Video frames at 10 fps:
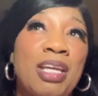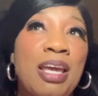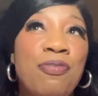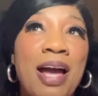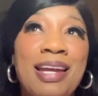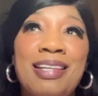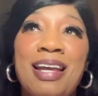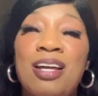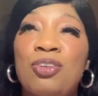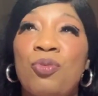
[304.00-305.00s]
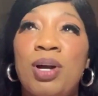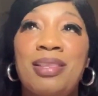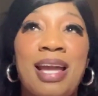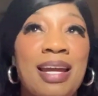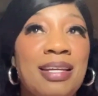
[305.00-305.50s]
If I get down to
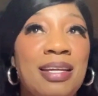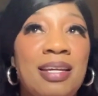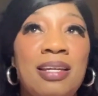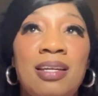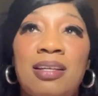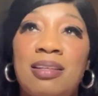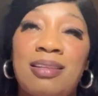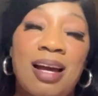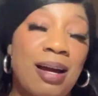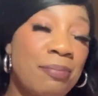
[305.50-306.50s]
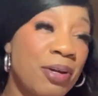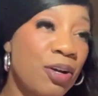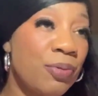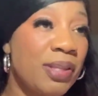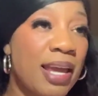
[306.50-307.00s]
190, I'm
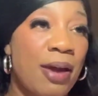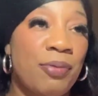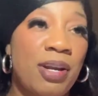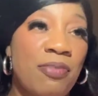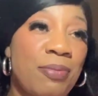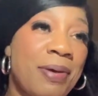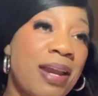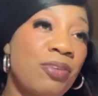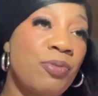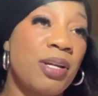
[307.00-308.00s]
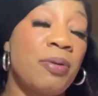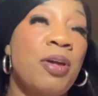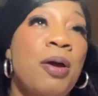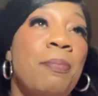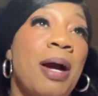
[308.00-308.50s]
good with that, whatever. But I don't want
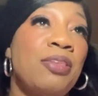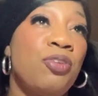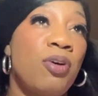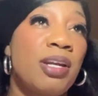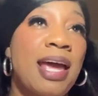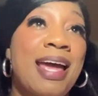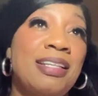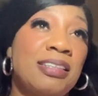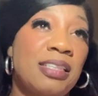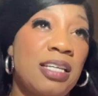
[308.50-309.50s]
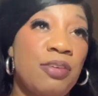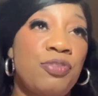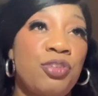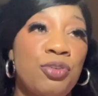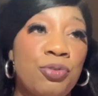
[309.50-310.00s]
to, my daughter had the
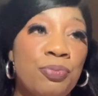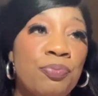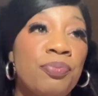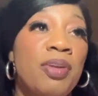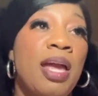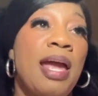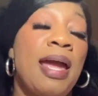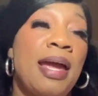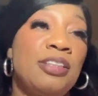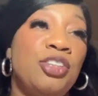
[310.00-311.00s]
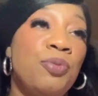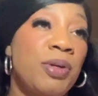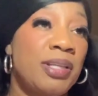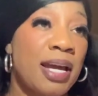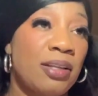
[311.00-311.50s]
sleeve too, and she
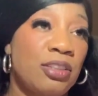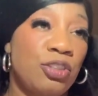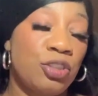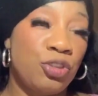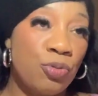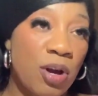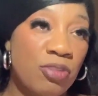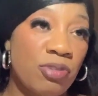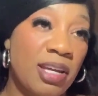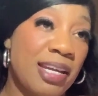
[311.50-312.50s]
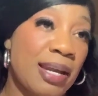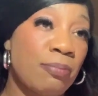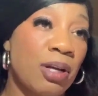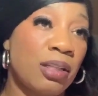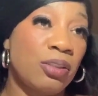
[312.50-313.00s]
went down to 200, and
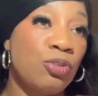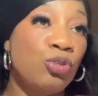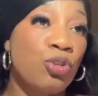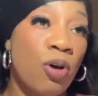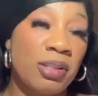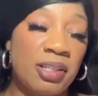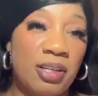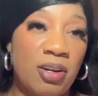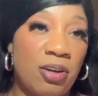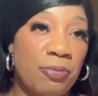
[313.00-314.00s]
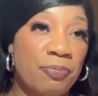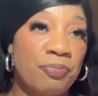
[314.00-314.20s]
I'm a little taller than her,